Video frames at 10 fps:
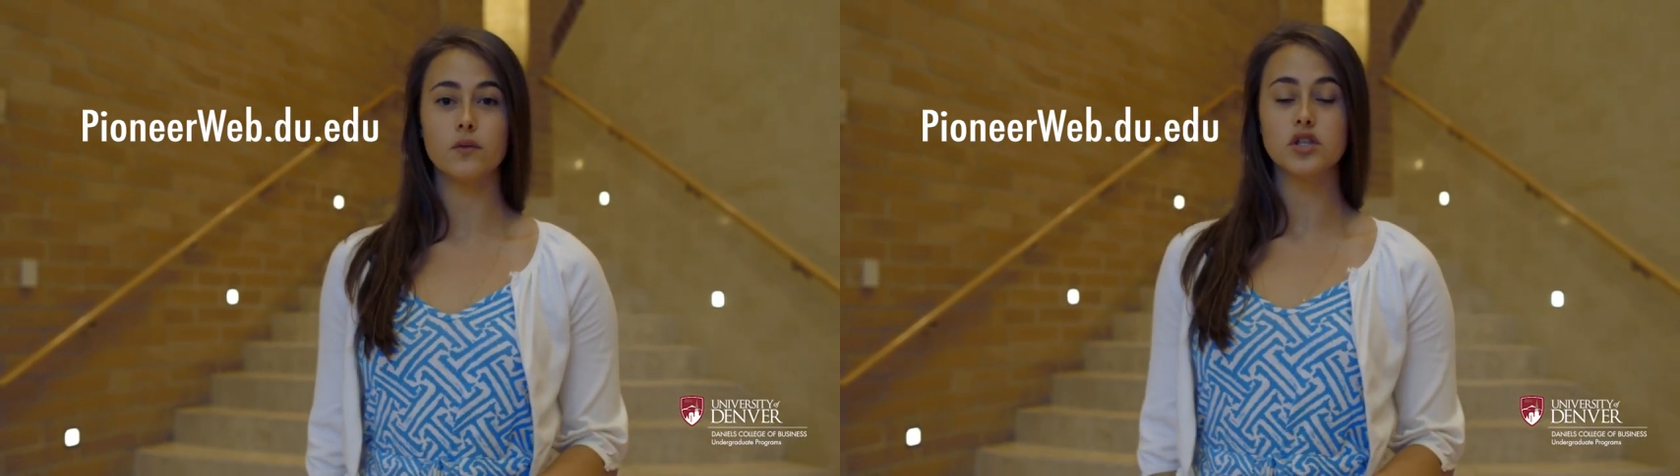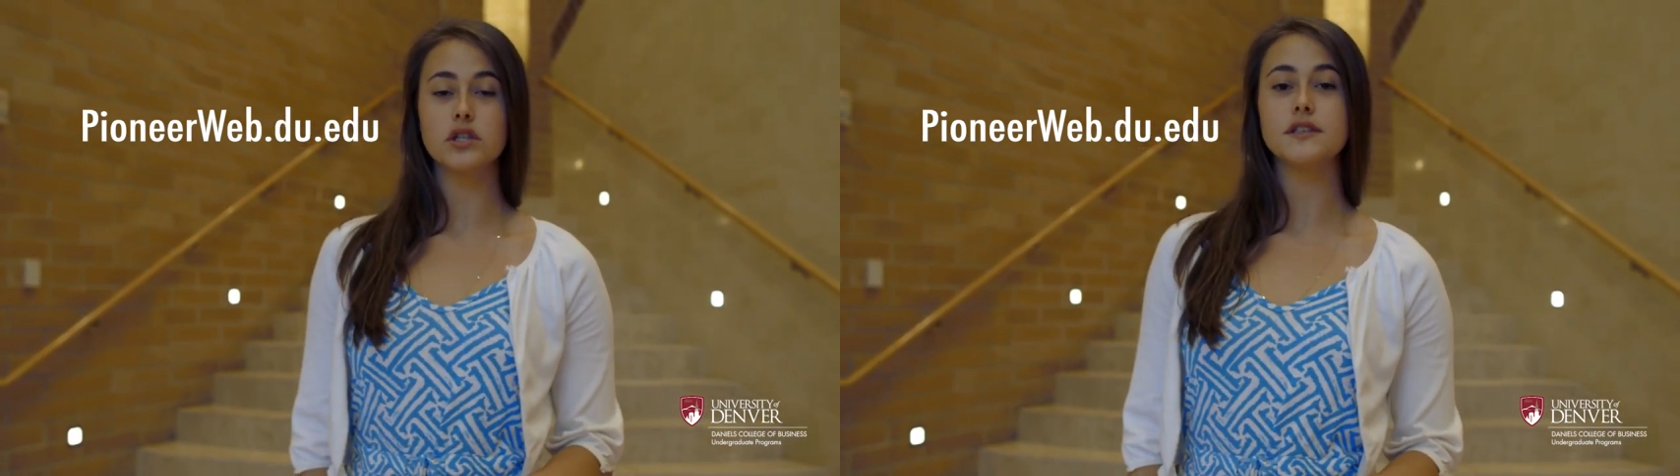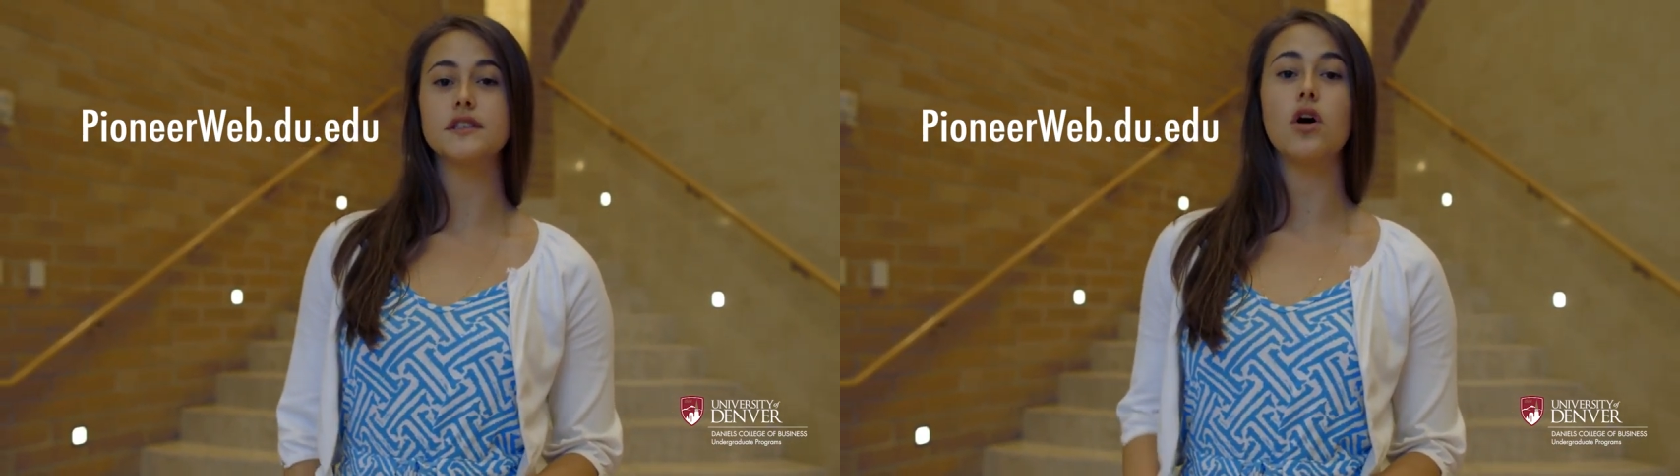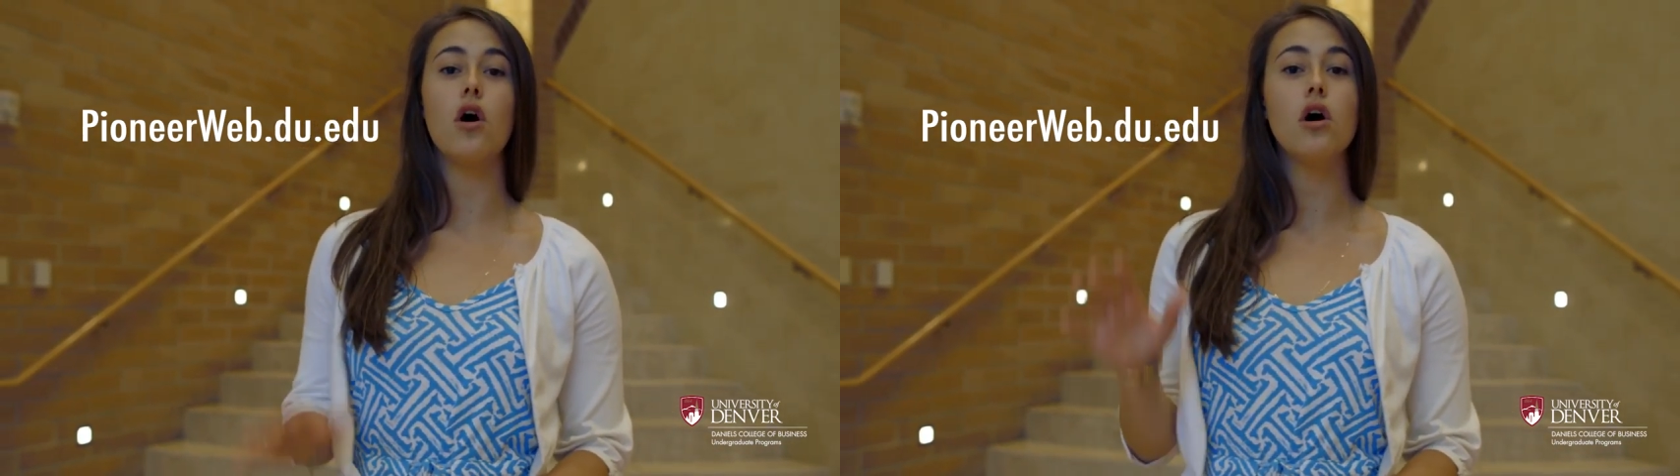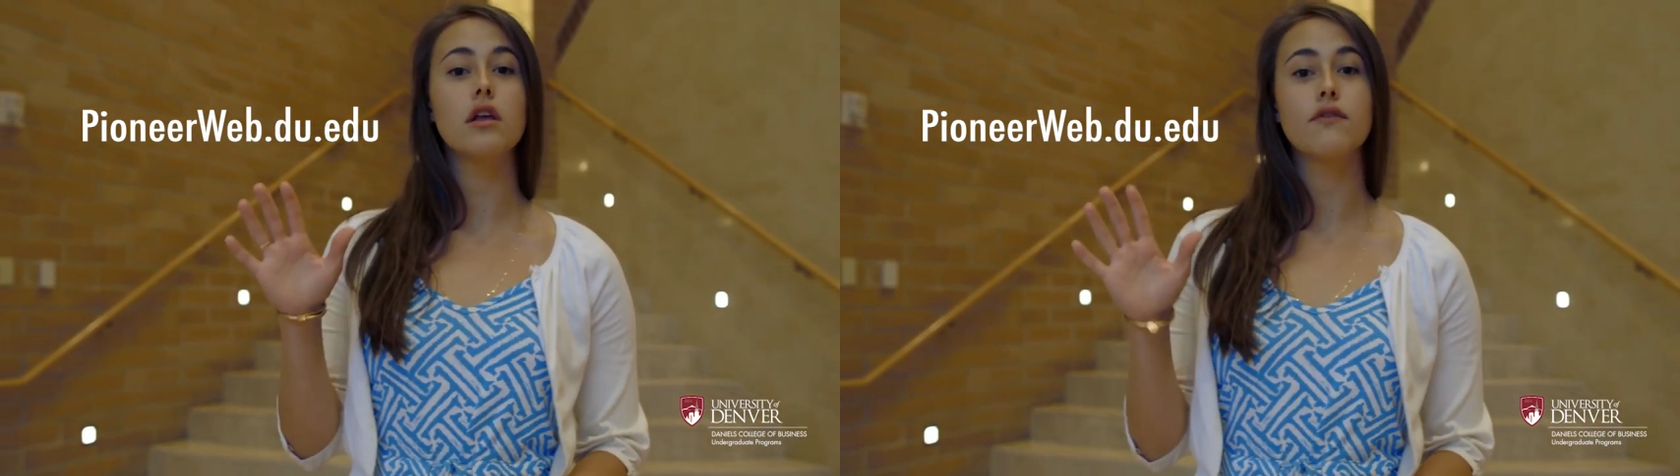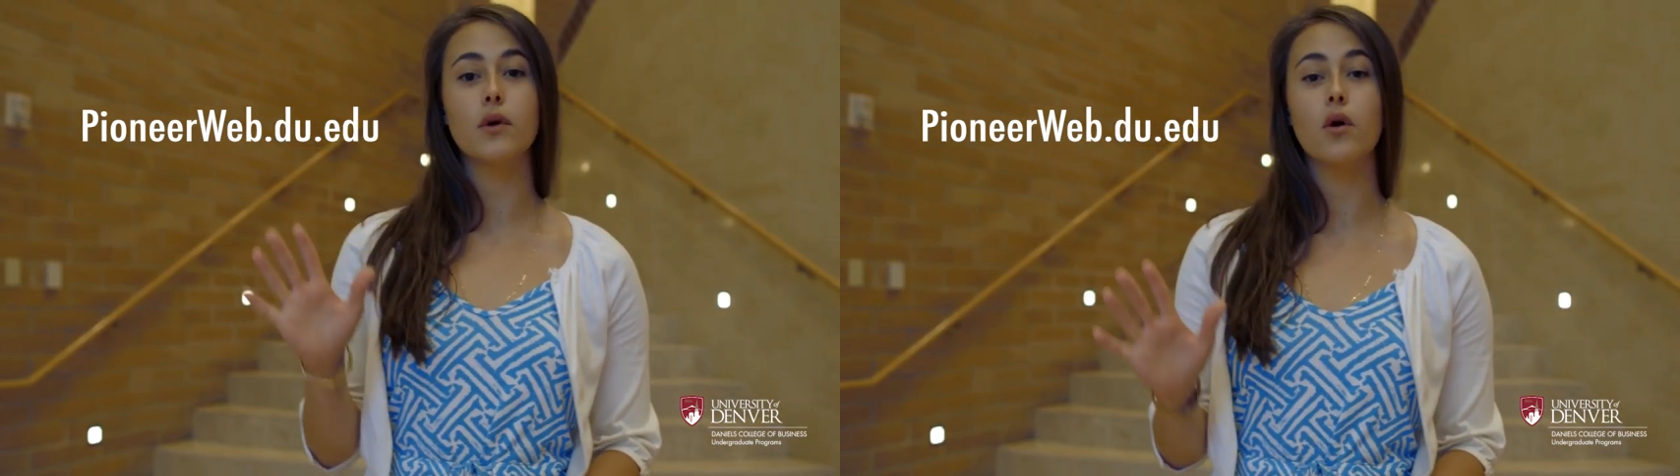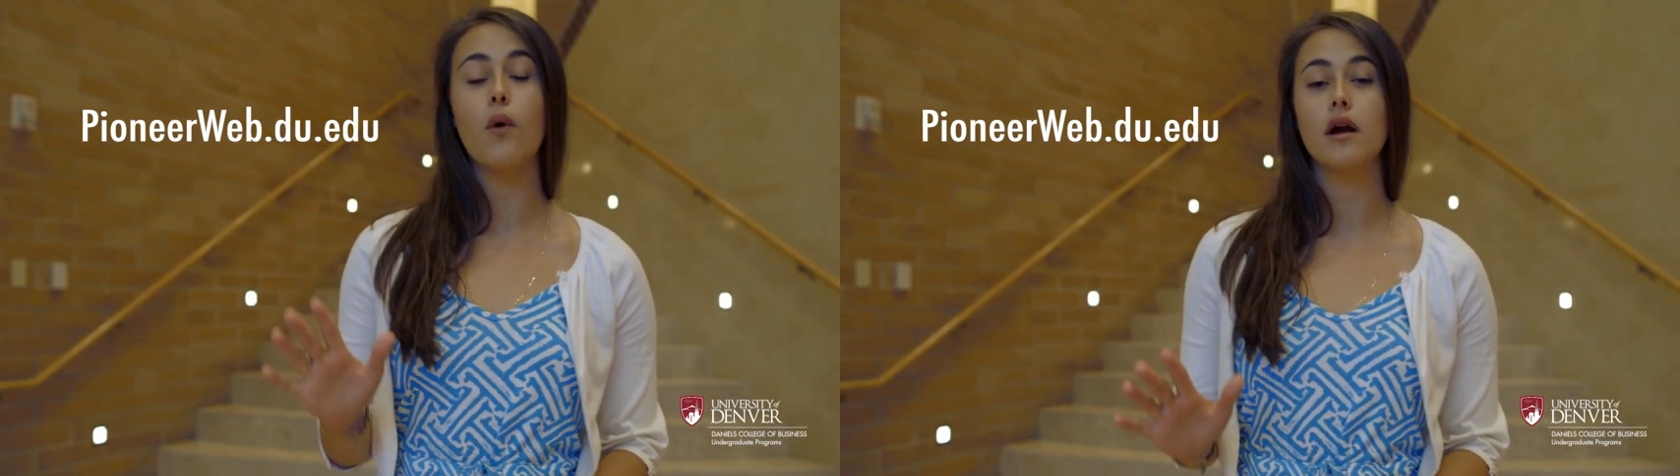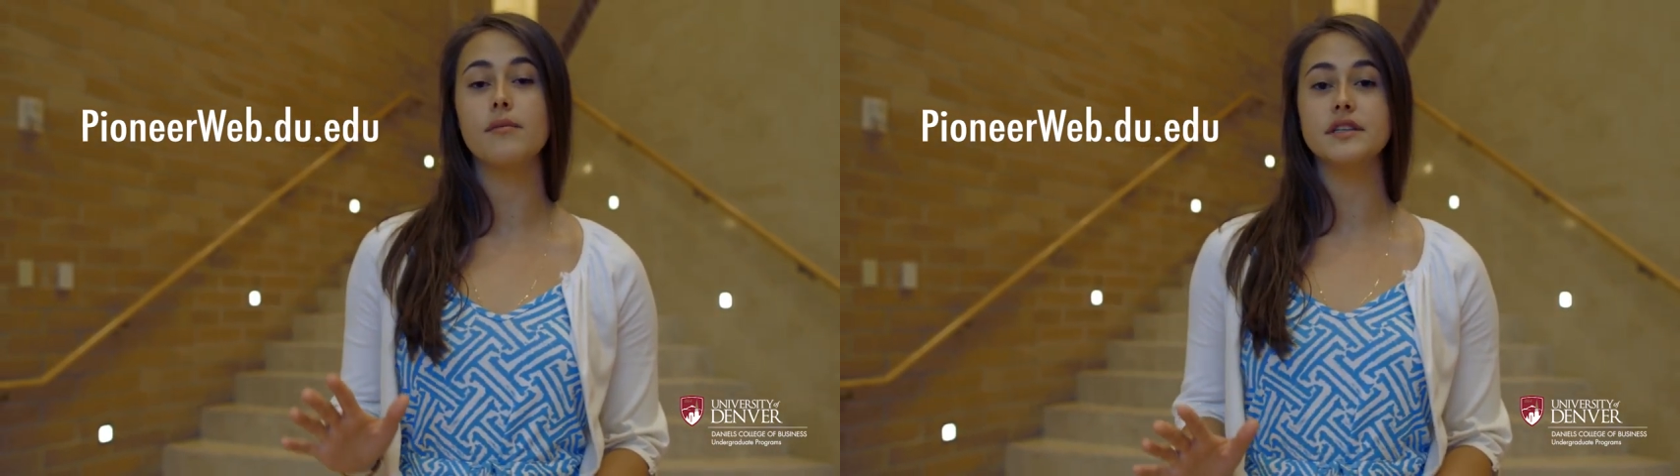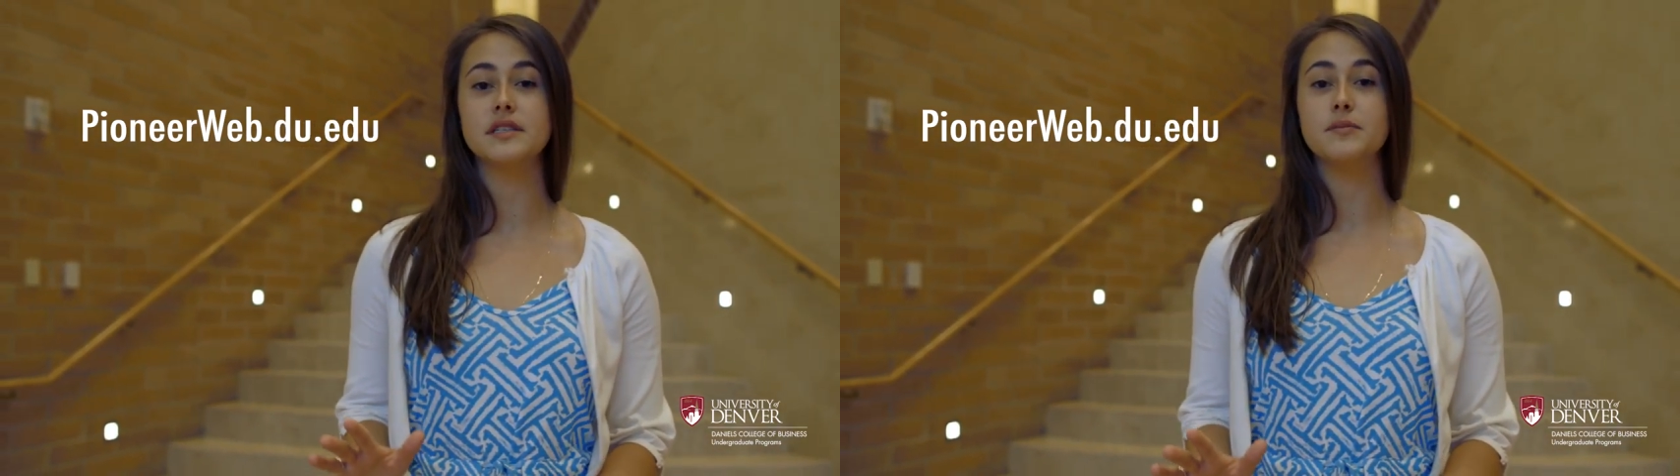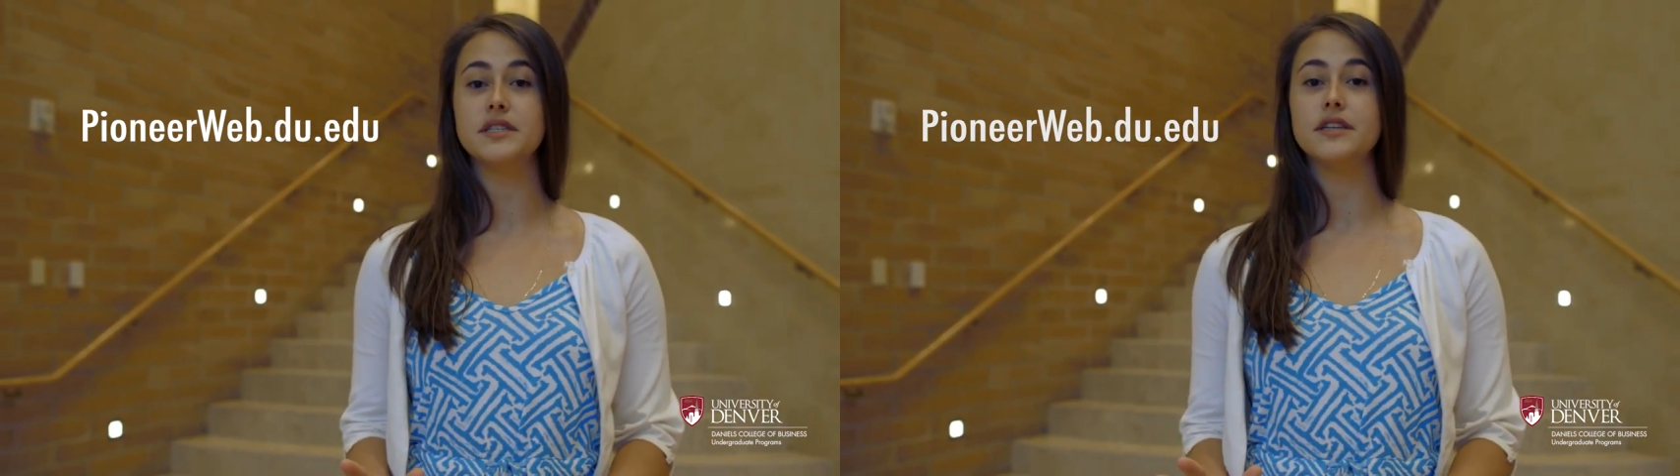which lists all of the
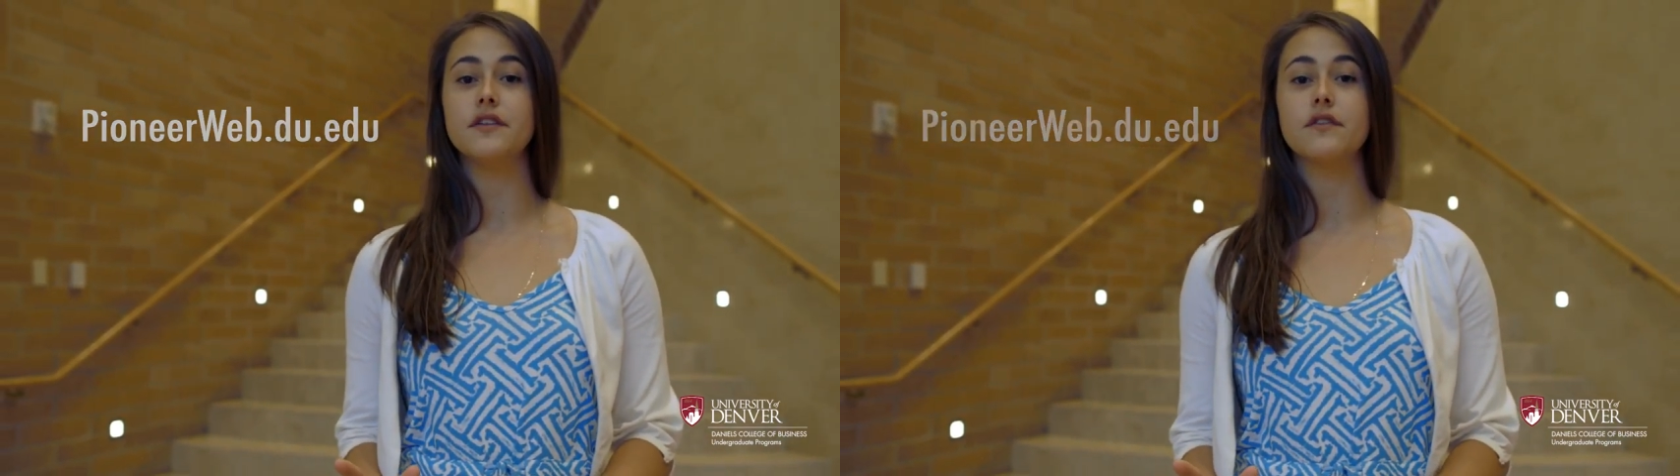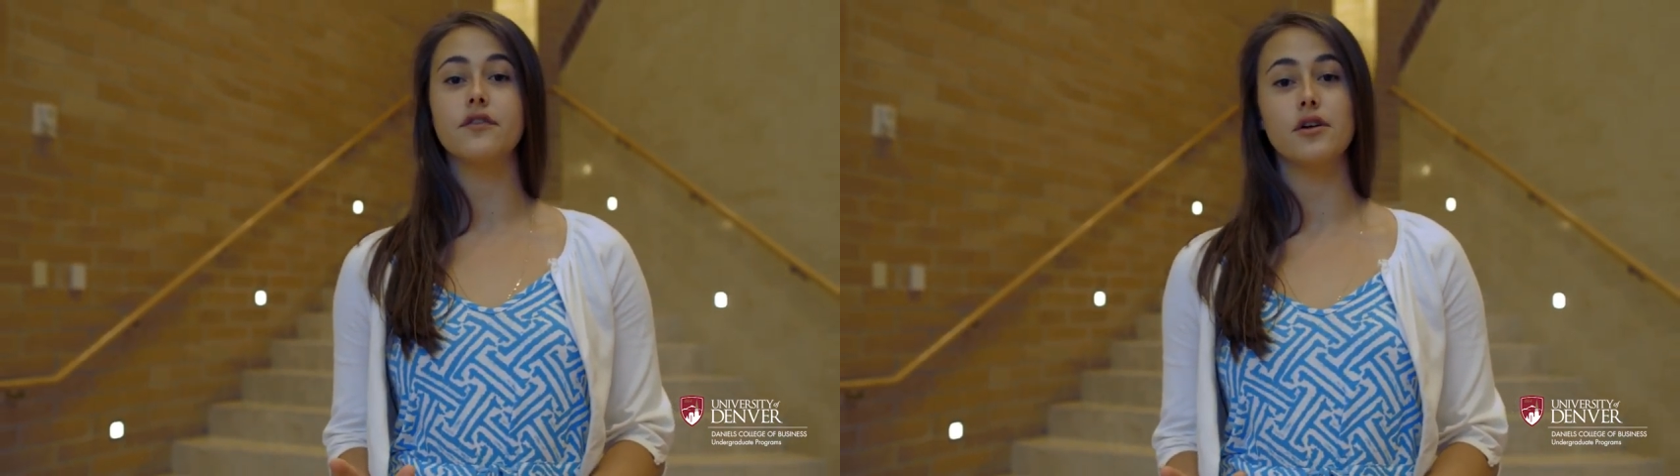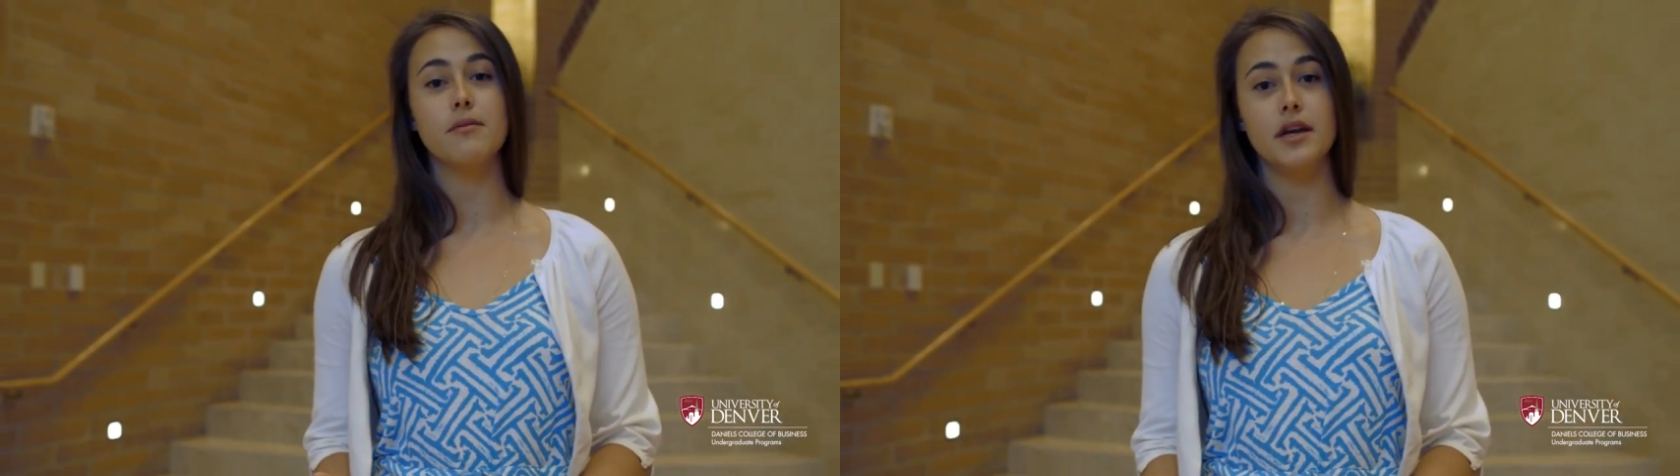requirements specific for your